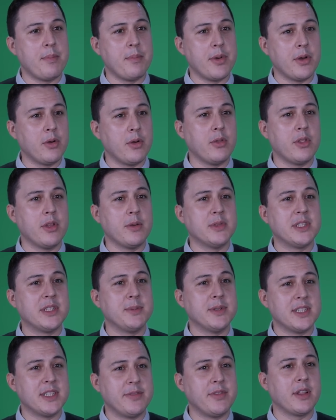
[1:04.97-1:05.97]
and built them
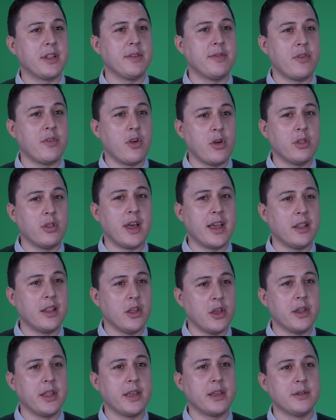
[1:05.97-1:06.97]
specifically for
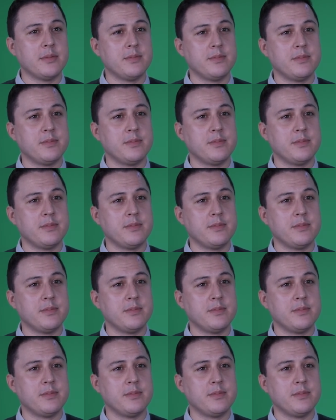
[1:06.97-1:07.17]
online learning.